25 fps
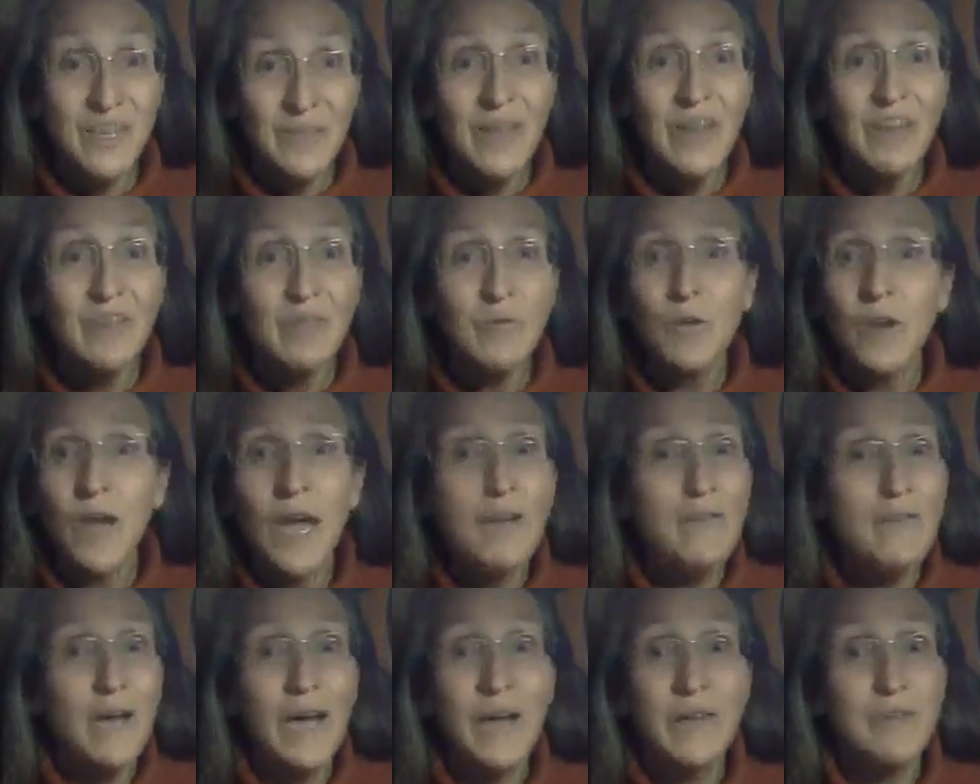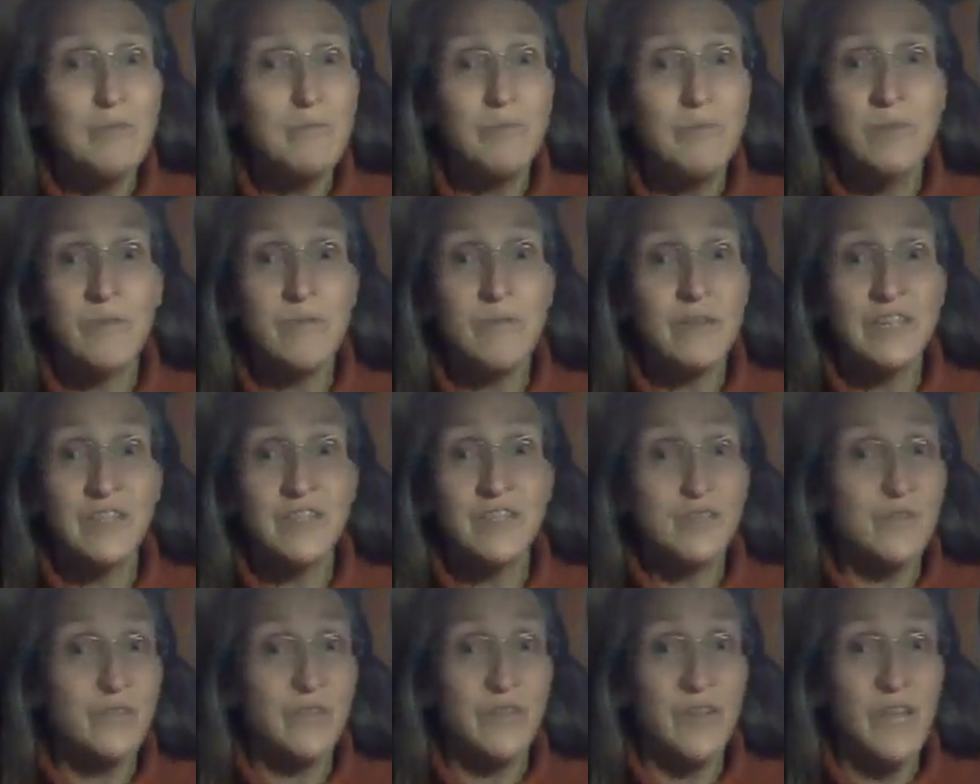And that's what I've had the
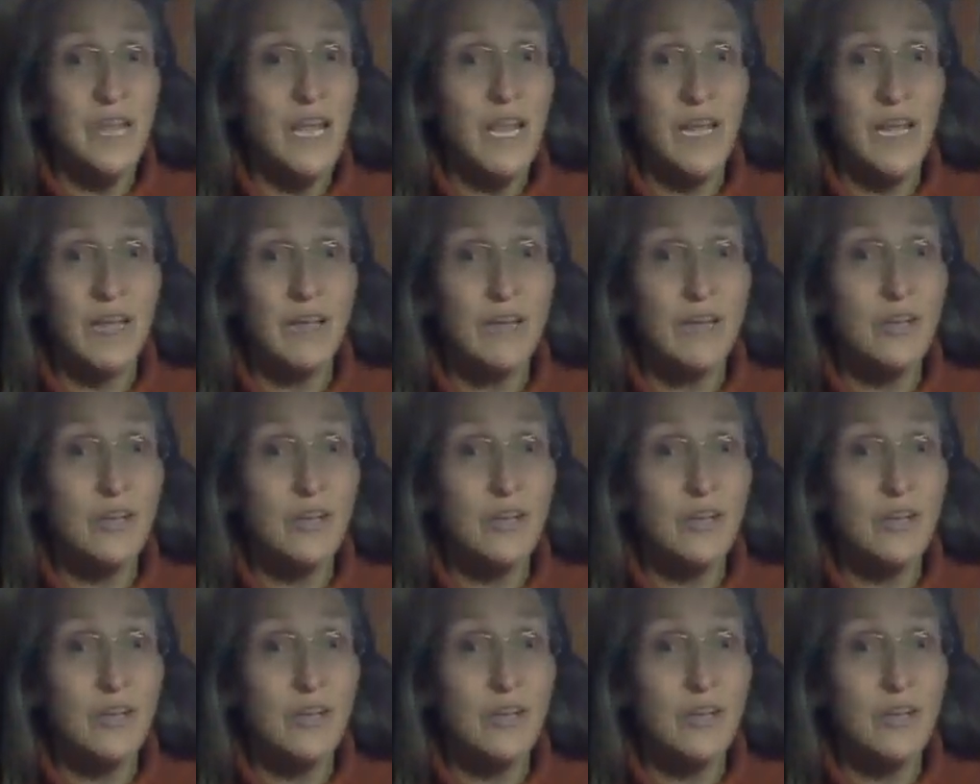privilege of seeing,